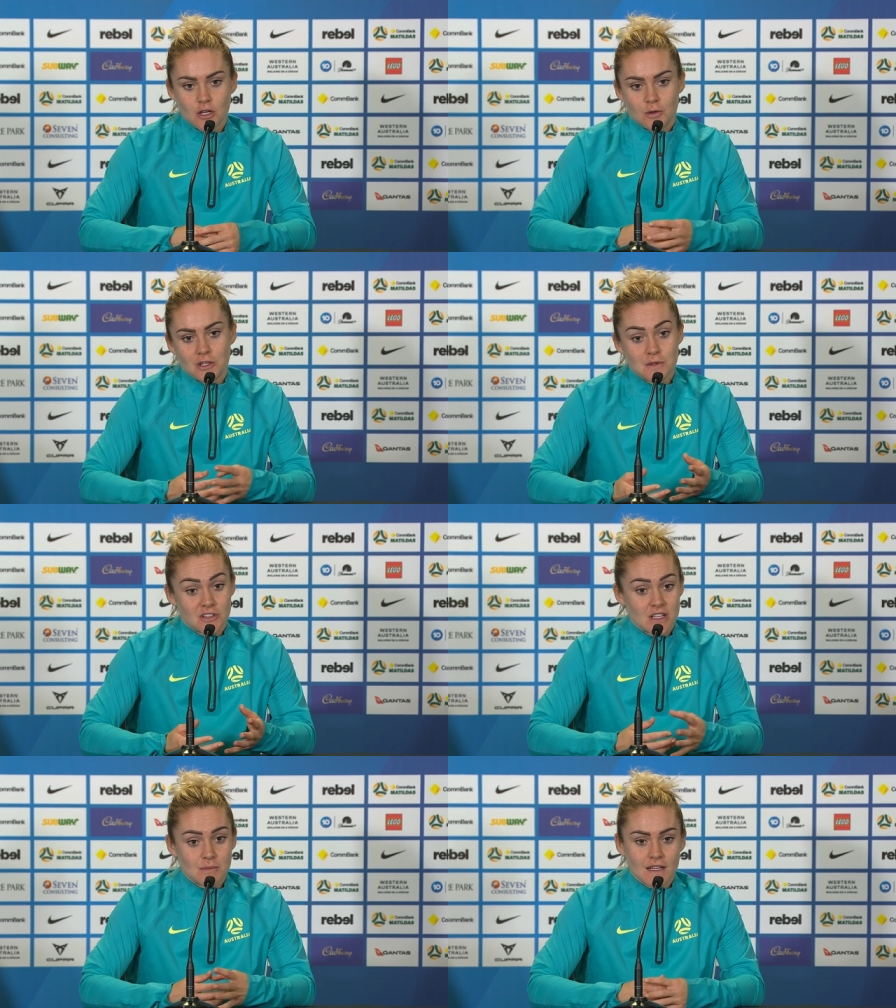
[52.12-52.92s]
We knew it was
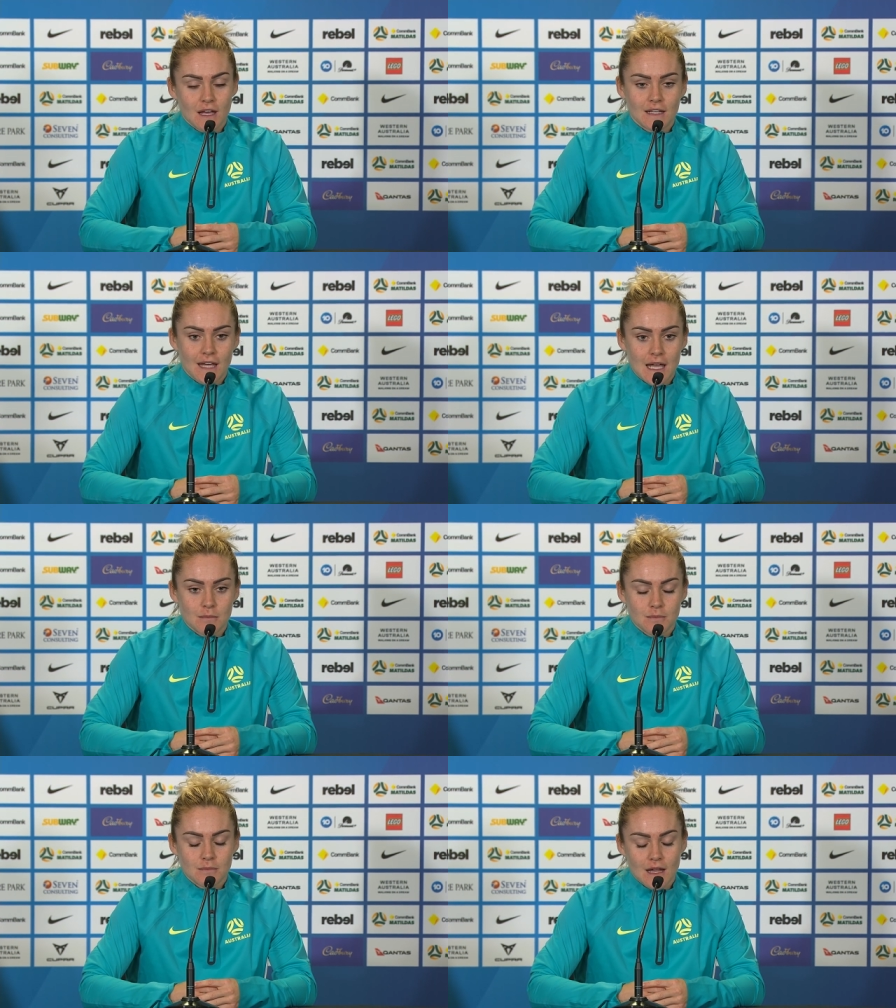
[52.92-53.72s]
going to be a
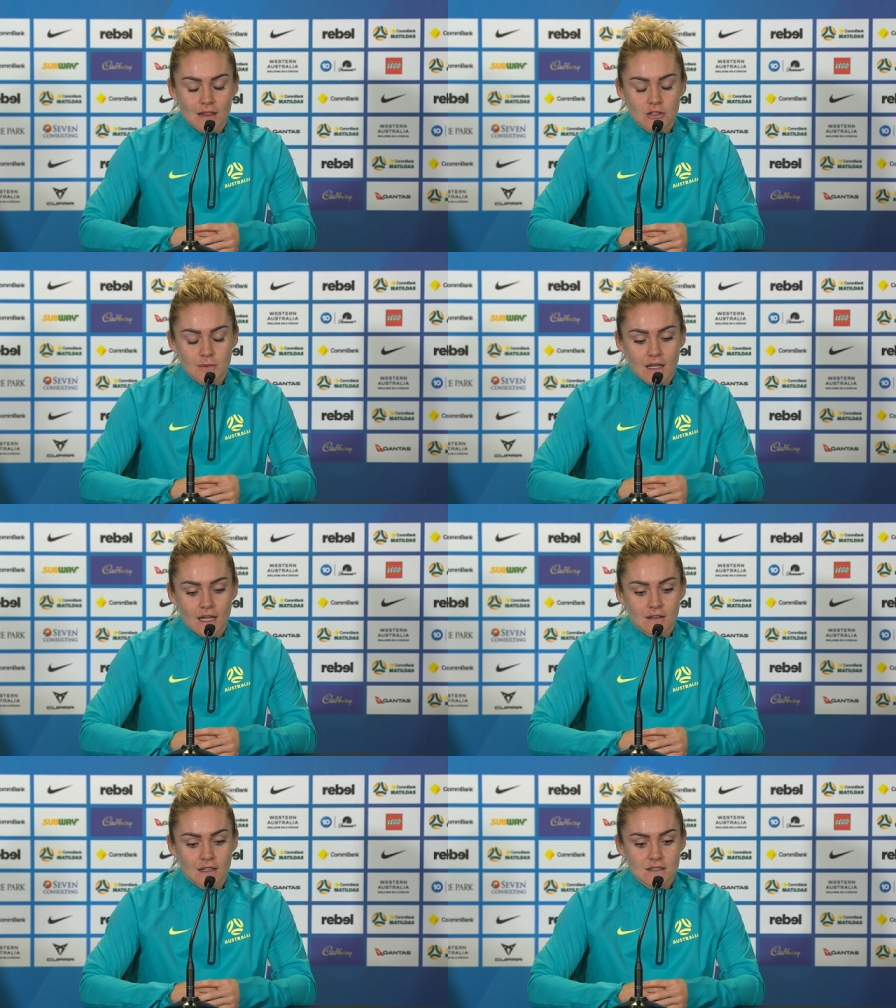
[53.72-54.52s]
game a little bit
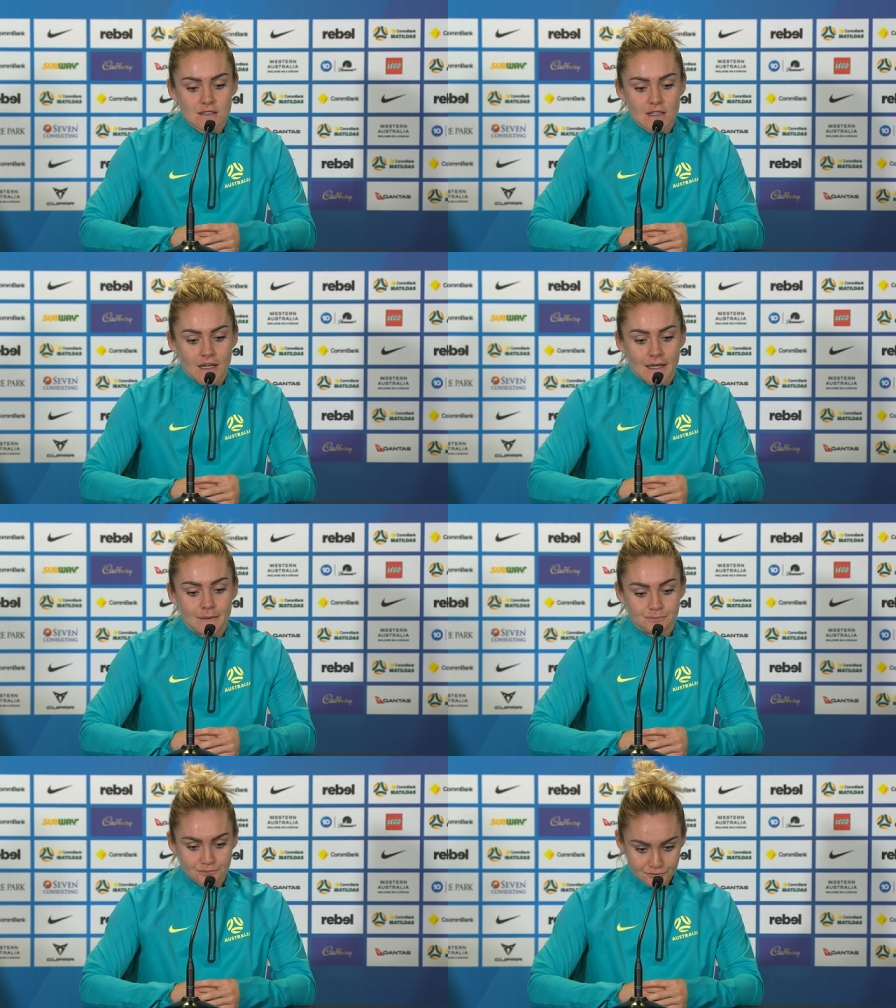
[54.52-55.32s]
like this,
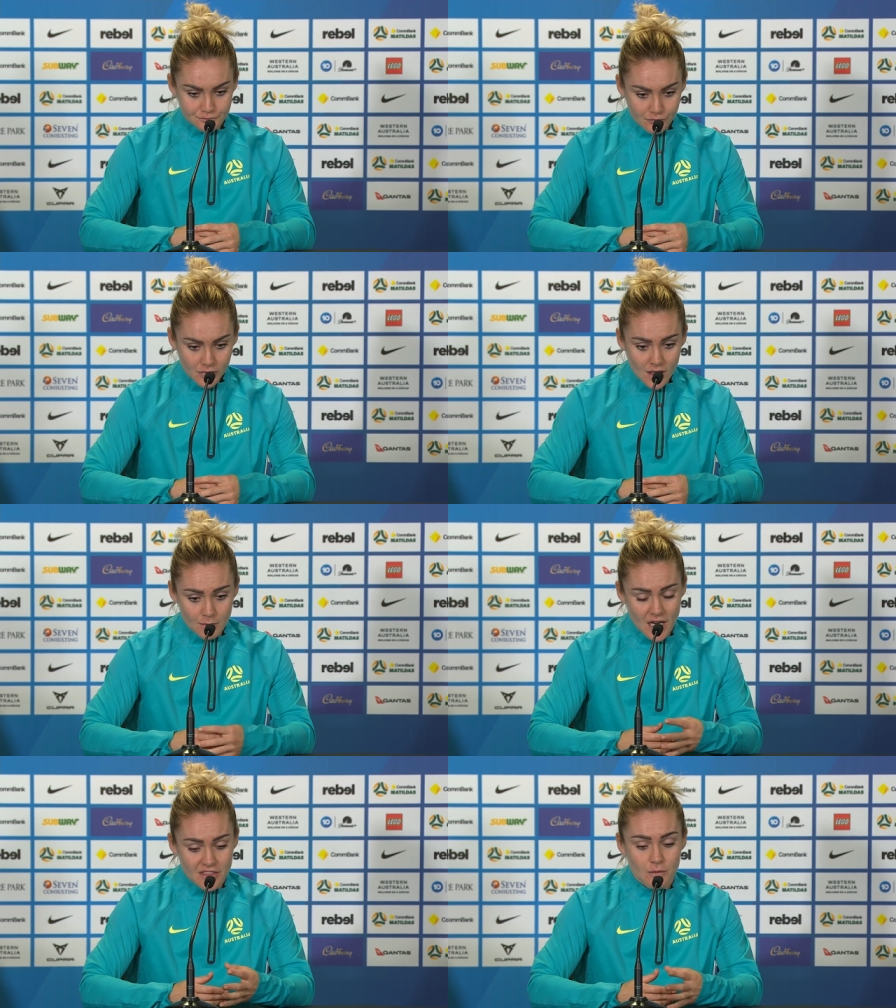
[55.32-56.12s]
um,
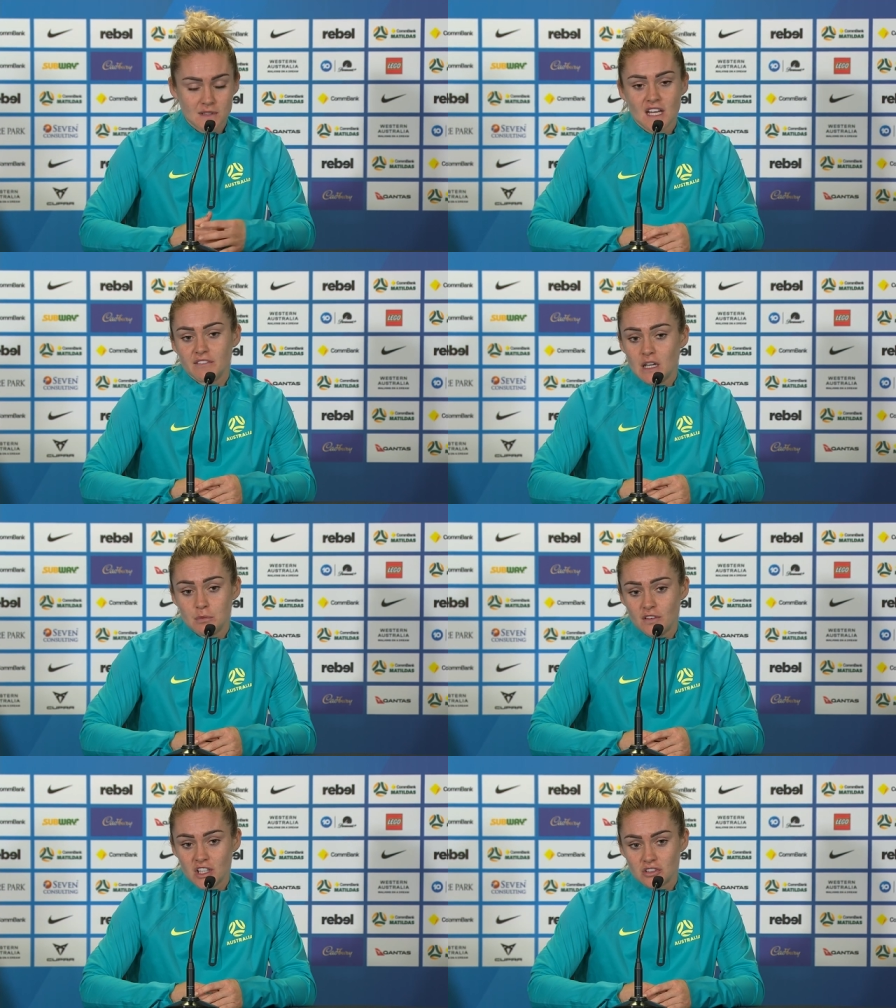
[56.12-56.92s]
but I think we stayed very
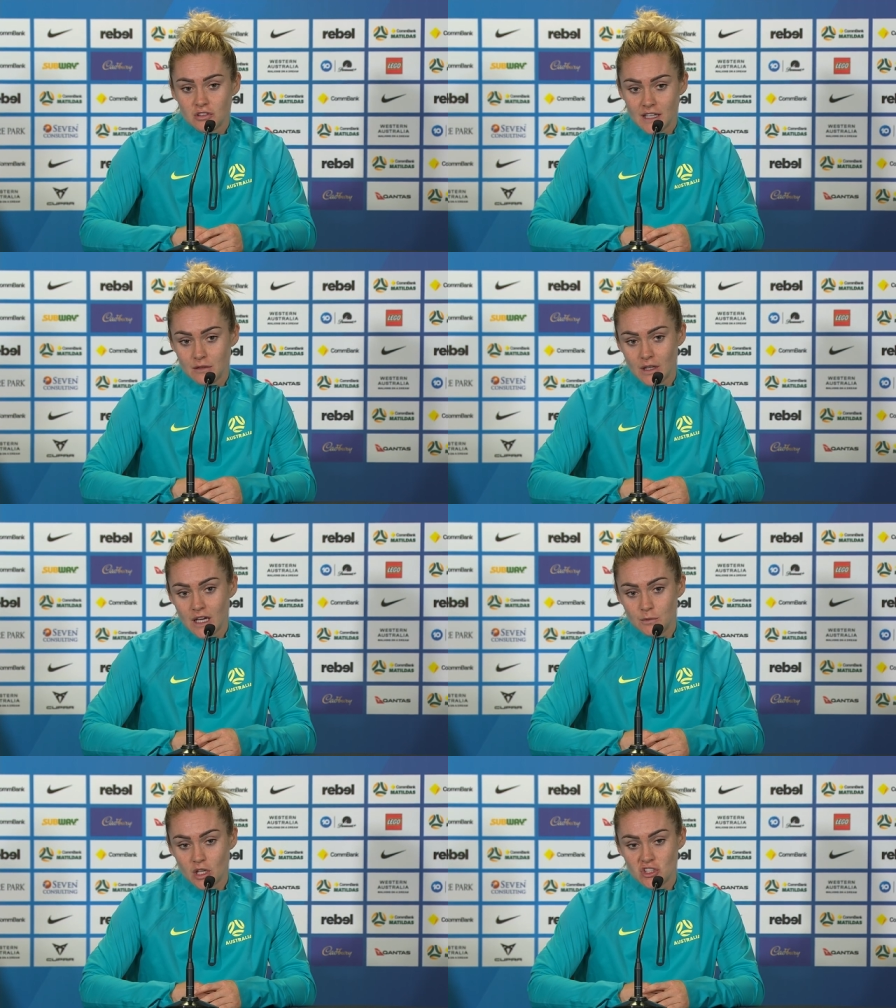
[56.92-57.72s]
professional and
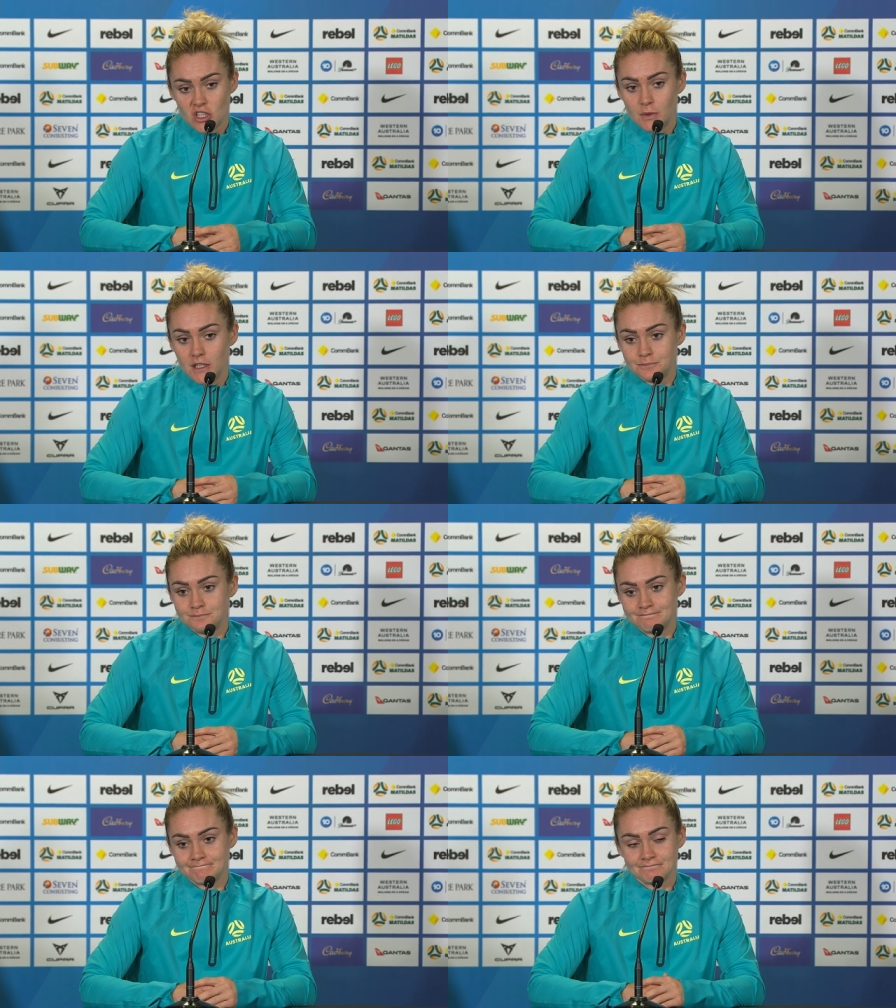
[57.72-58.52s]
um, got the job done.
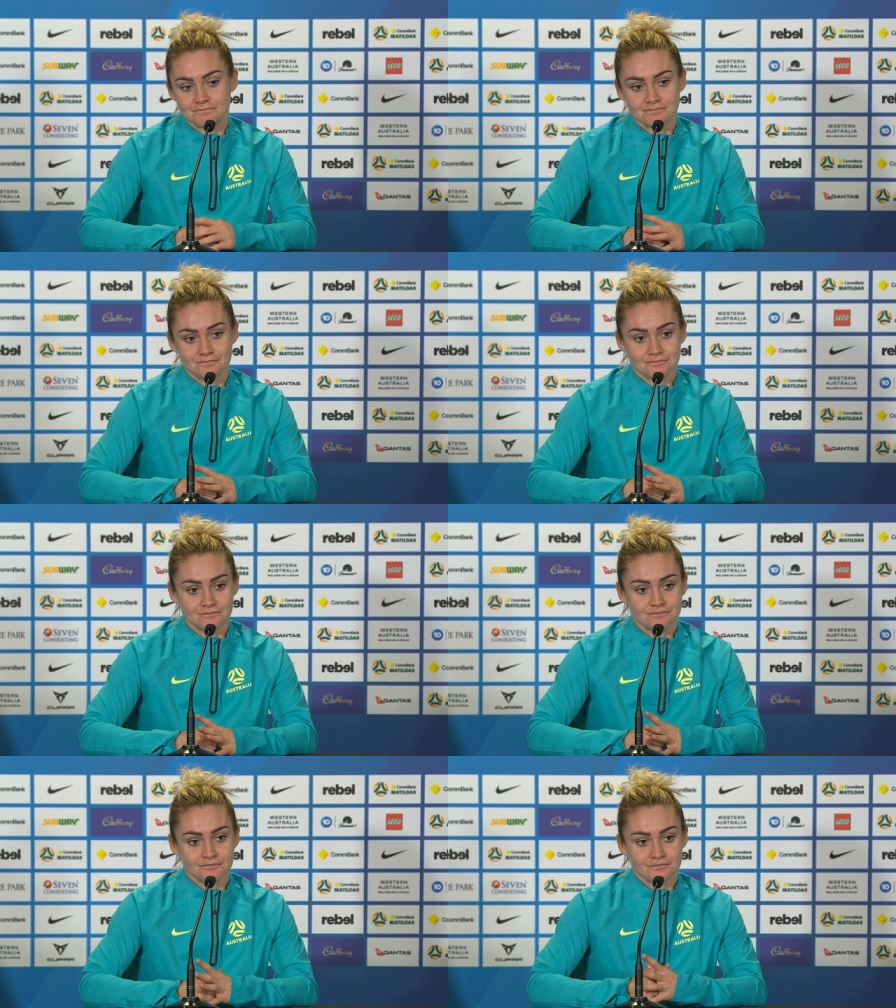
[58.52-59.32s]

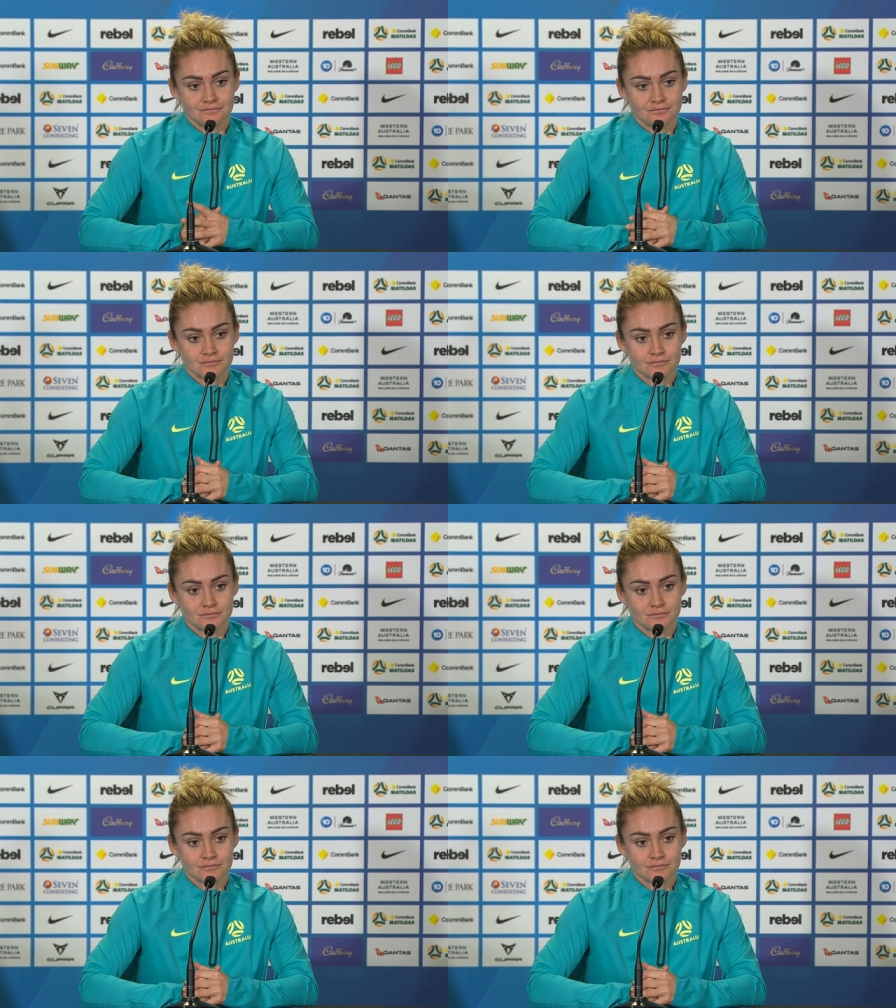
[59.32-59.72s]
Matt?